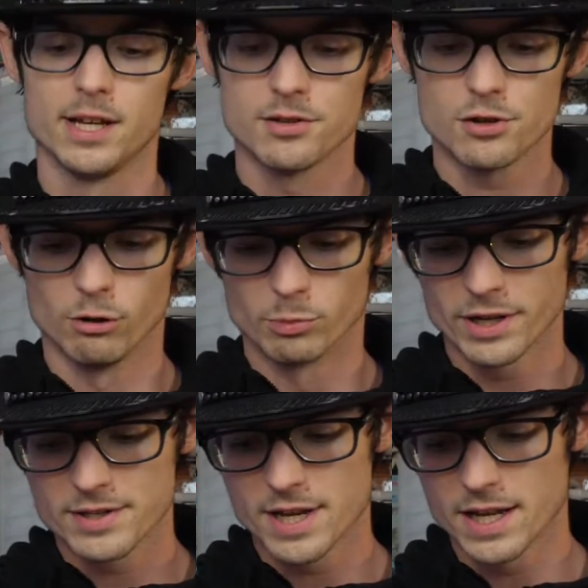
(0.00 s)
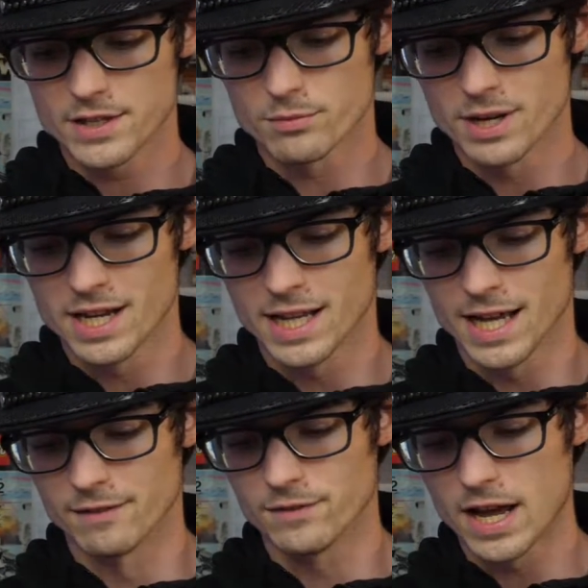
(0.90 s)
So Brickset has a rating
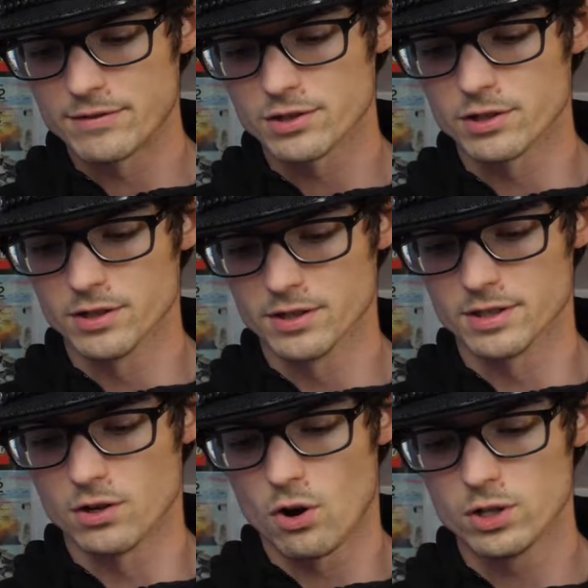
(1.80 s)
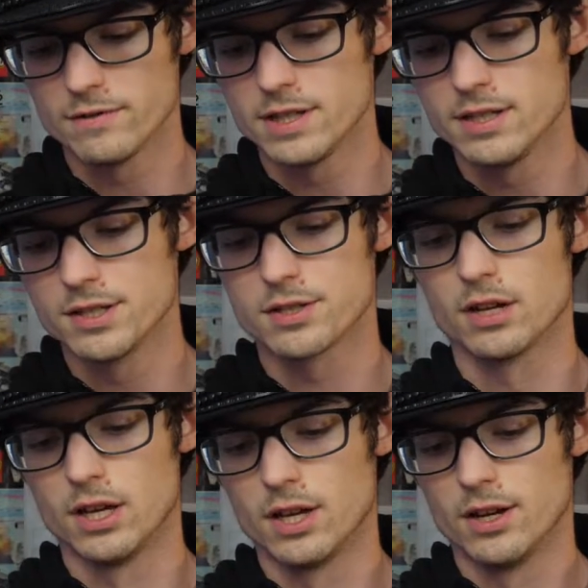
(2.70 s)
out of 5 stars, and all of these
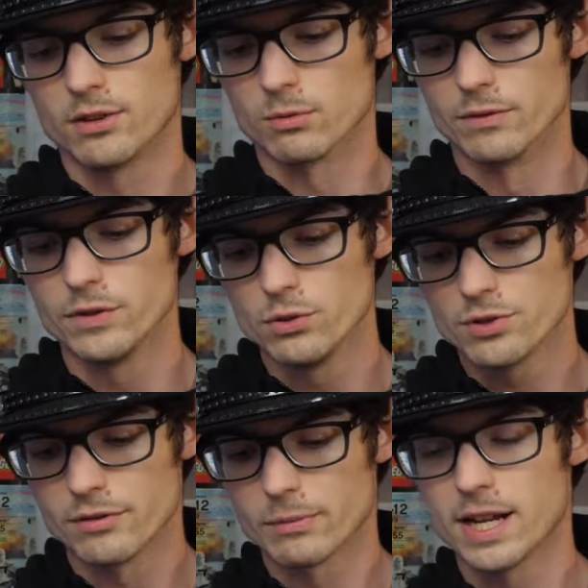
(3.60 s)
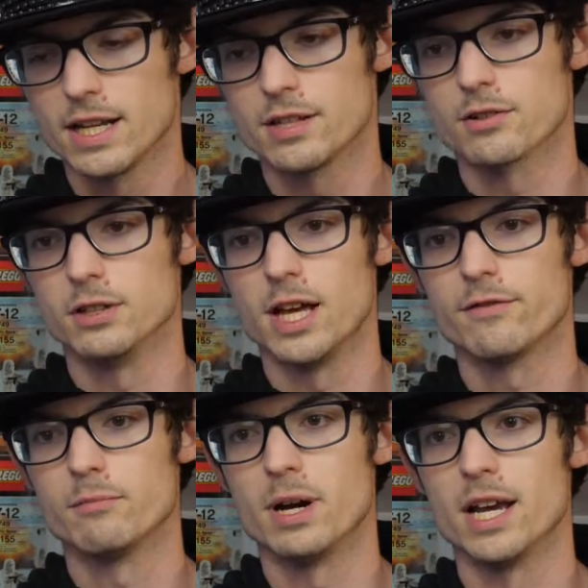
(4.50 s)
reviews and ratings are
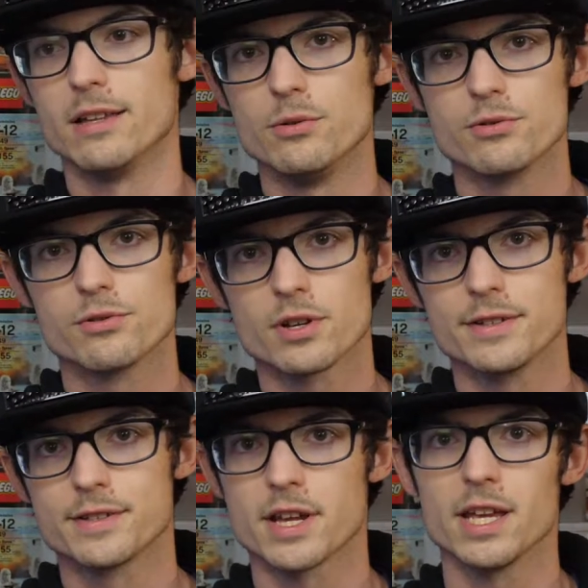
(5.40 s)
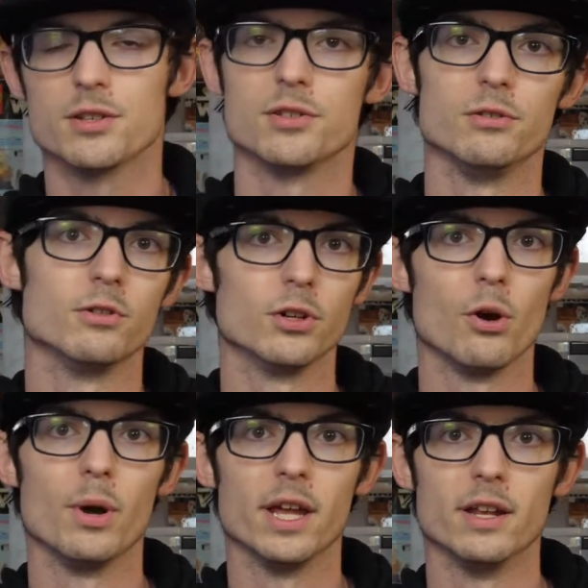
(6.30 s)
left by users on the site. So you can
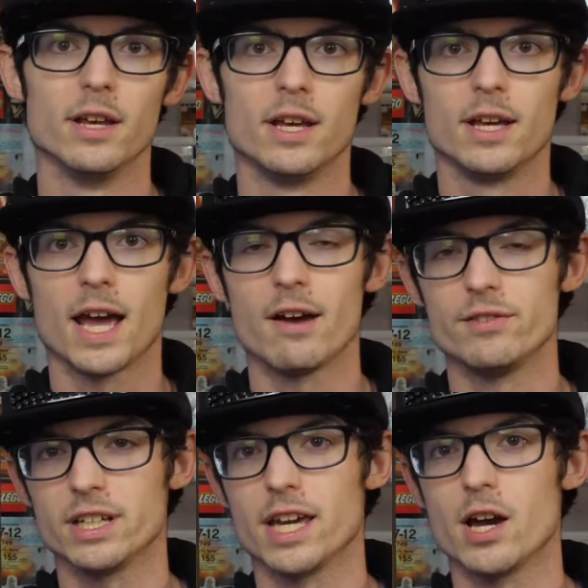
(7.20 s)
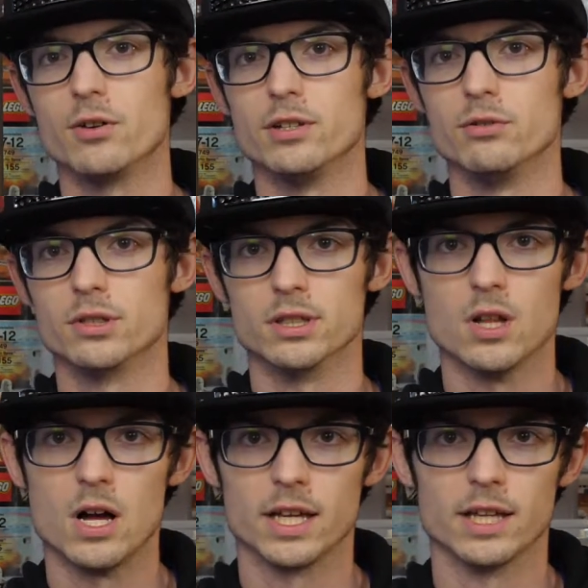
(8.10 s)
go in, have an account, and you can
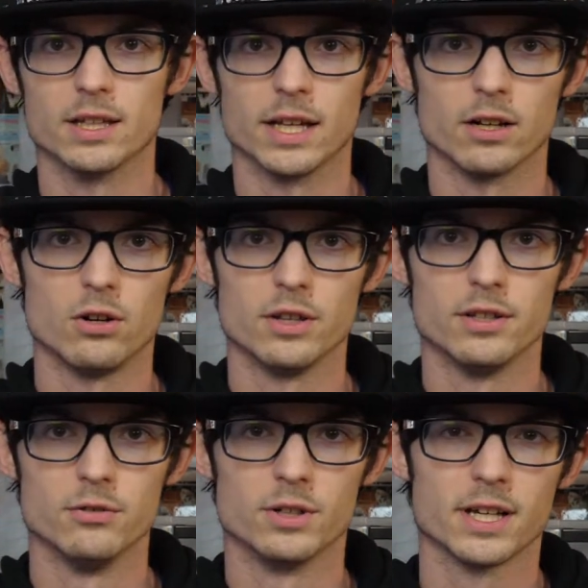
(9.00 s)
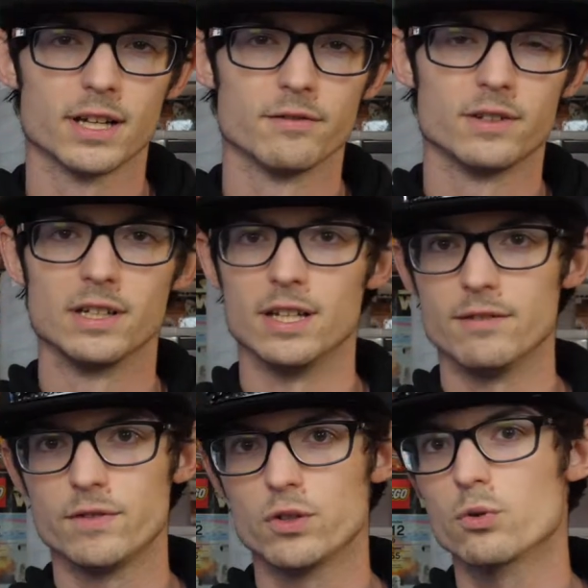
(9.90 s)
log in, like all that. You can kind of get an
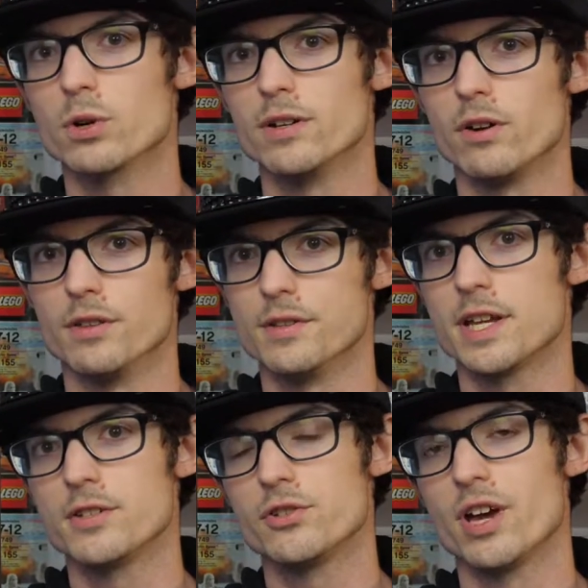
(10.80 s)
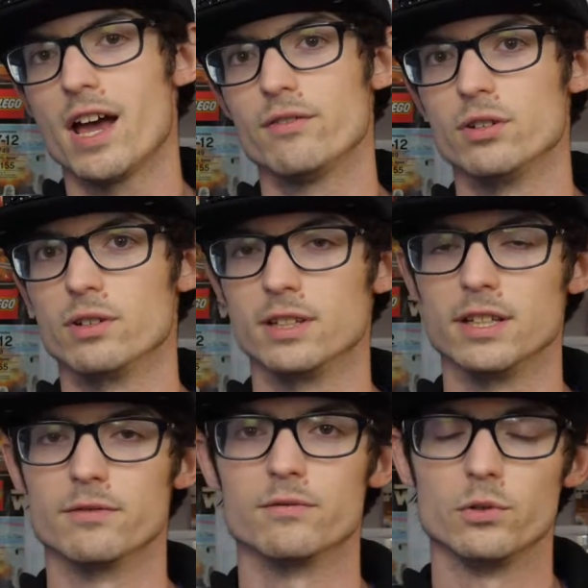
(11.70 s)
inventory of all the sets you have, and you can
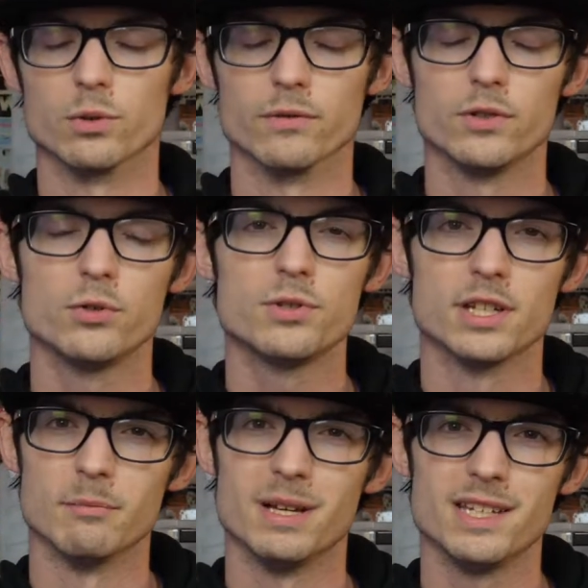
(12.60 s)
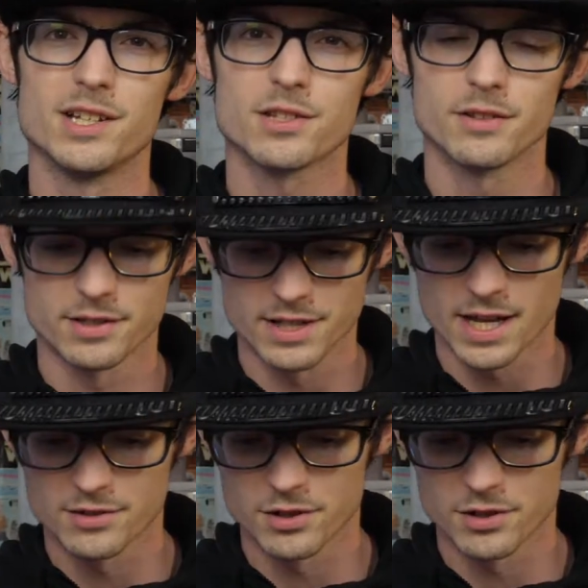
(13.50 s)
leave your reviews and opinions on the set.